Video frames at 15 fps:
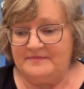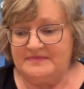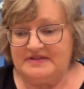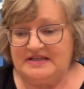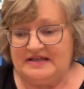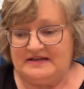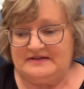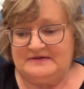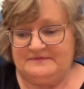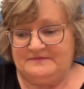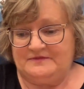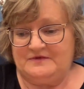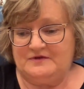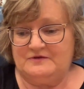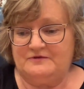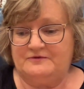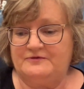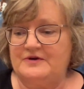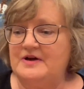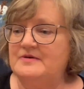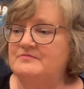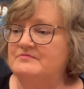kit
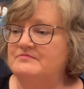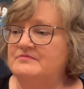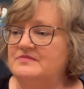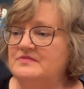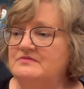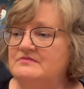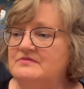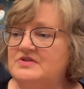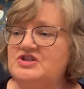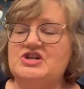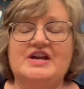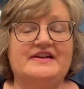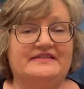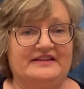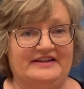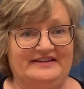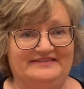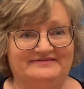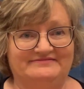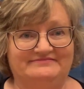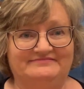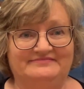from Jan
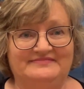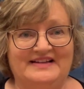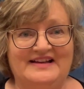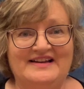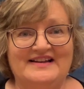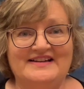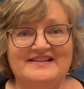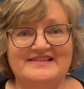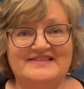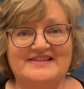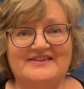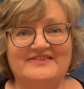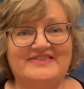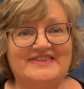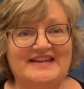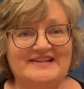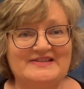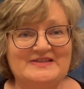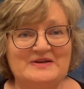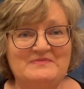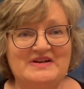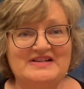Lynn. So thanks
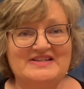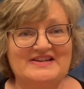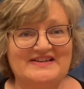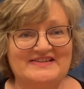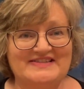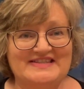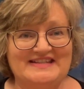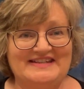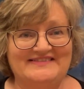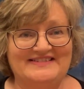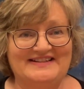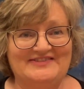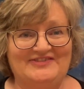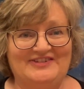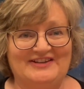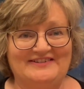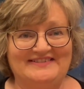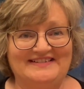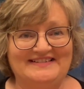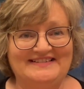so much, and I'll see you in a few.